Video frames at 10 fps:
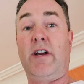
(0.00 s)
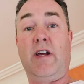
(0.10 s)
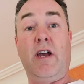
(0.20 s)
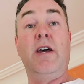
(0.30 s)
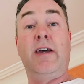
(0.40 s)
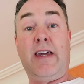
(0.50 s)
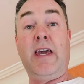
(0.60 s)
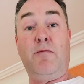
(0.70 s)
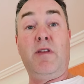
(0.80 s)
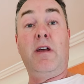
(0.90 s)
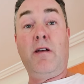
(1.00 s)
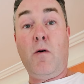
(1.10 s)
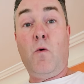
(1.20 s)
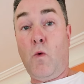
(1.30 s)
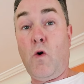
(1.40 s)
and keep the
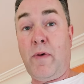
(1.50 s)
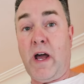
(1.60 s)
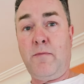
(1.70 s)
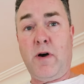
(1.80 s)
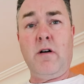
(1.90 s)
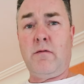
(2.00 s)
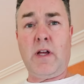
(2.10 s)
wallpaper,